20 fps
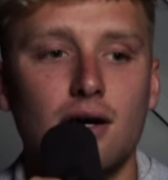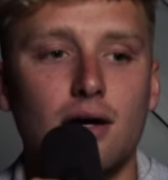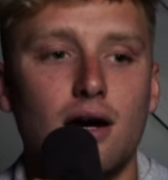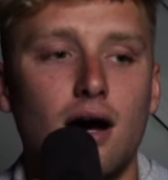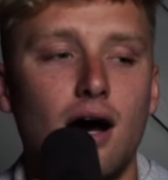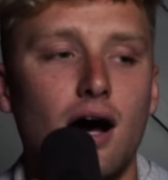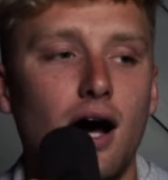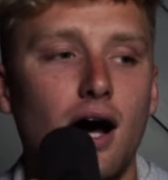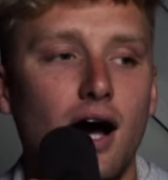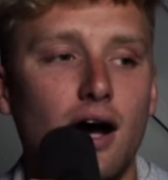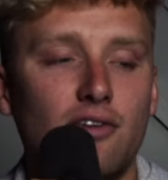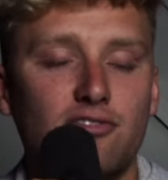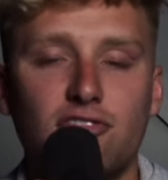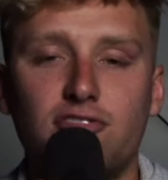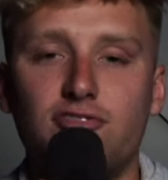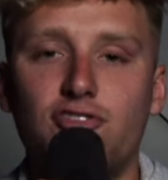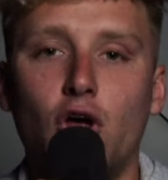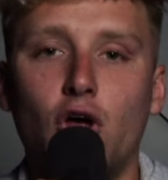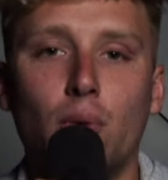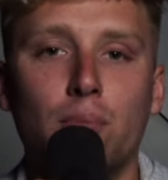
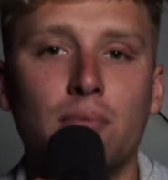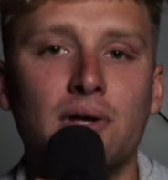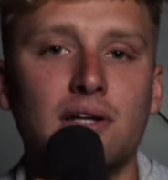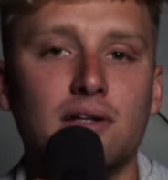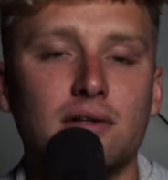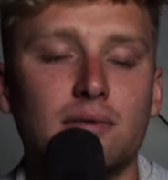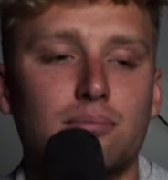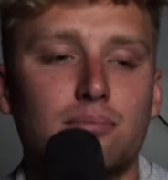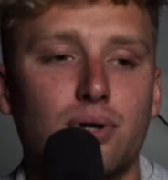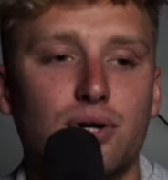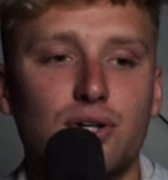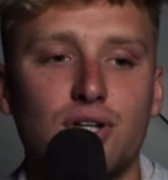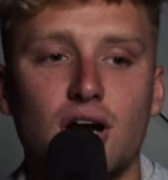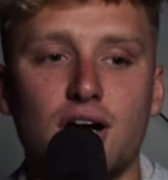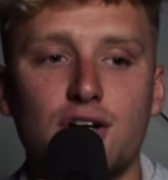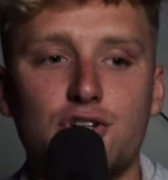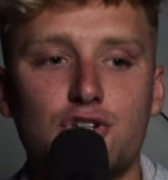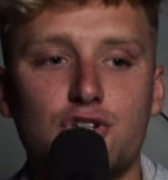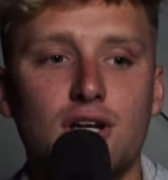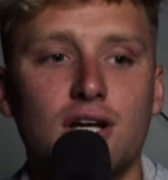fulfillment,
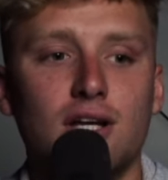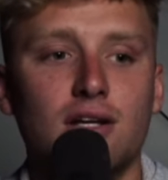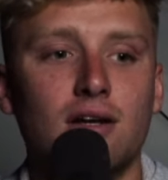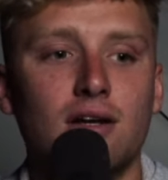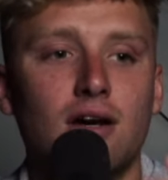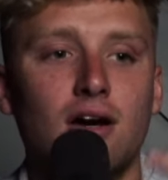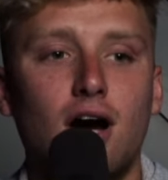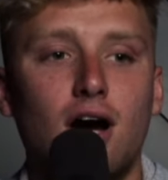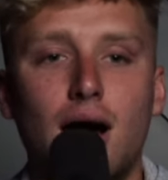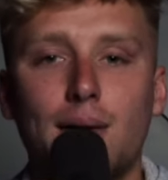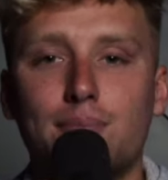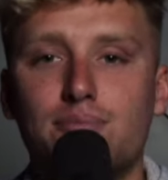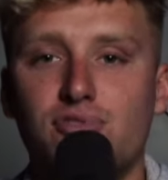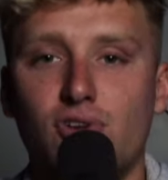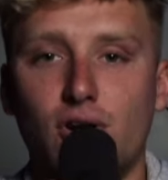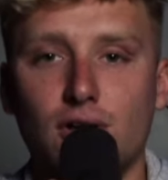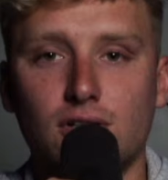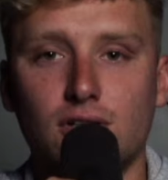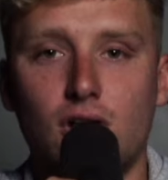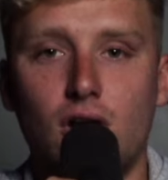production,
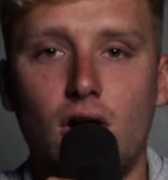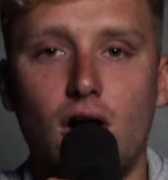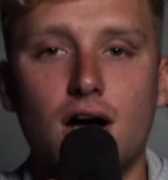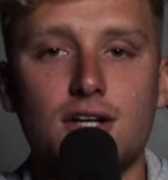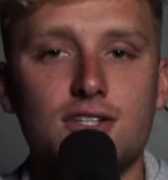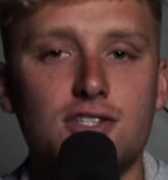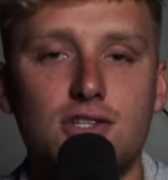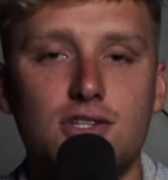upfront costs.